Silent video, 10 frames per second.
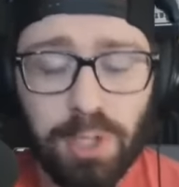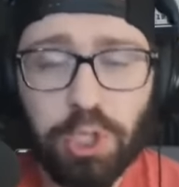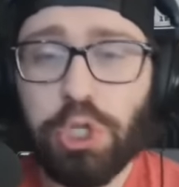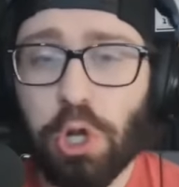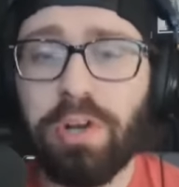
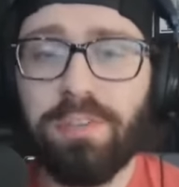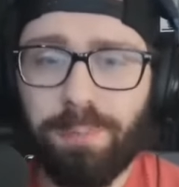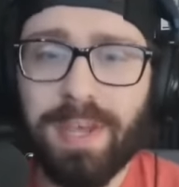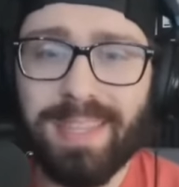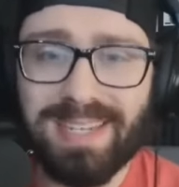should
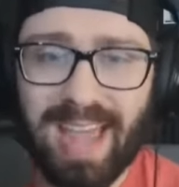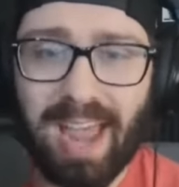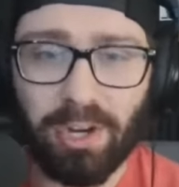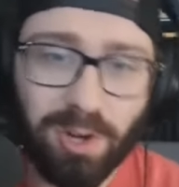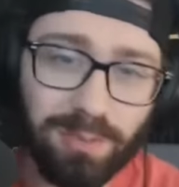have been the
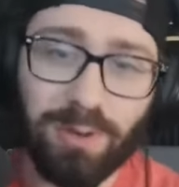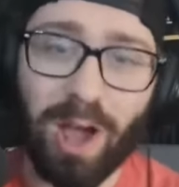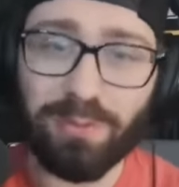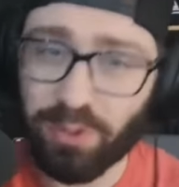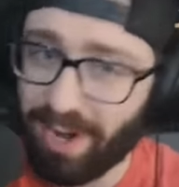dagger. If
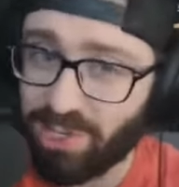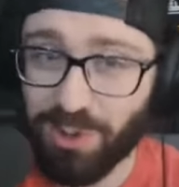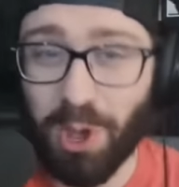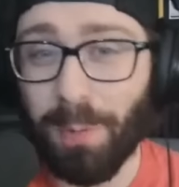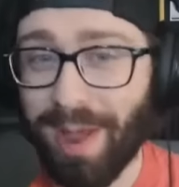not for, as
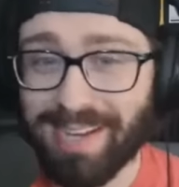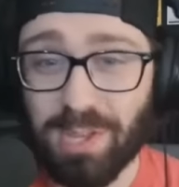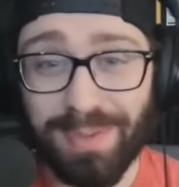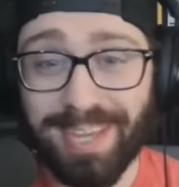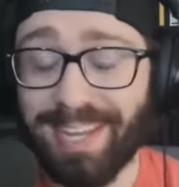we go back
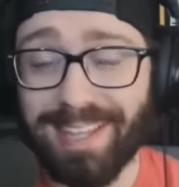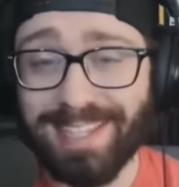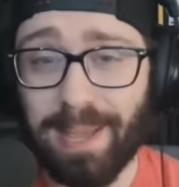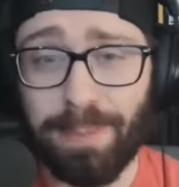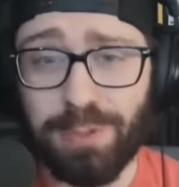to the beginning of
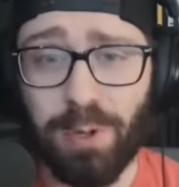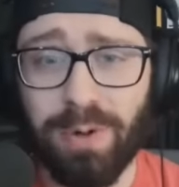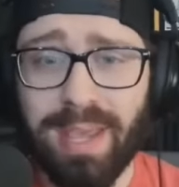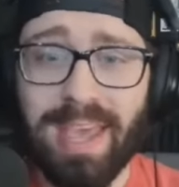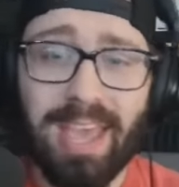this
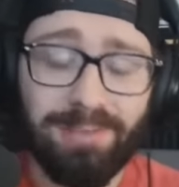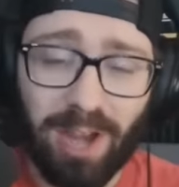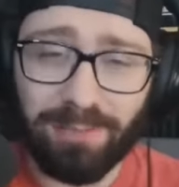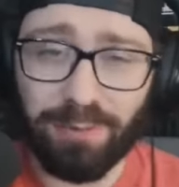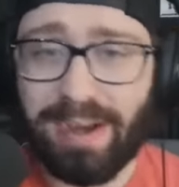episode, if
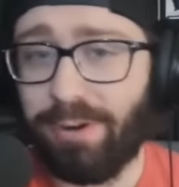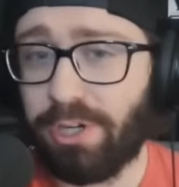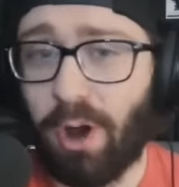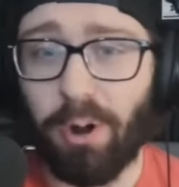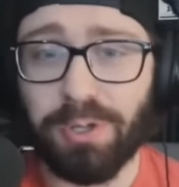not for
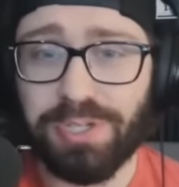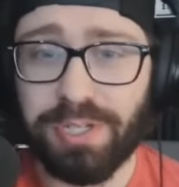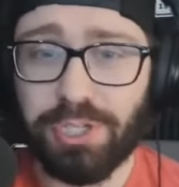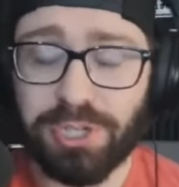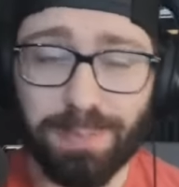Erik
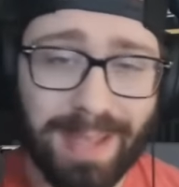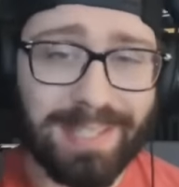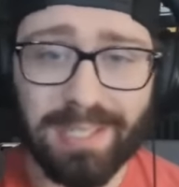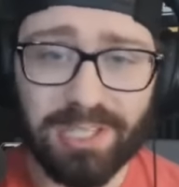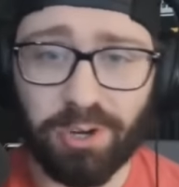Karlsson just
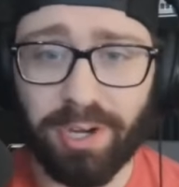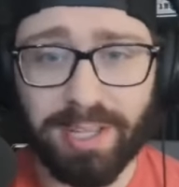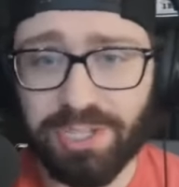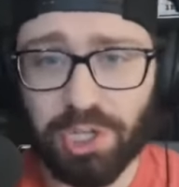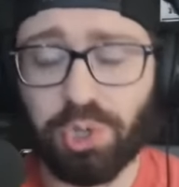mentally
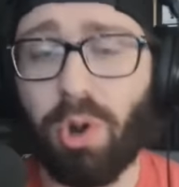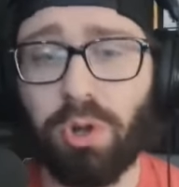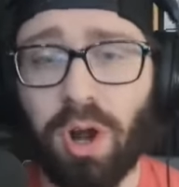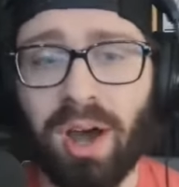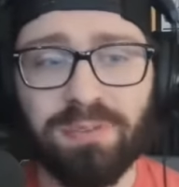turning his
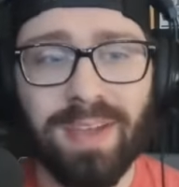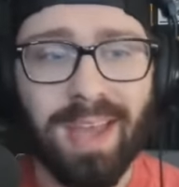controller off,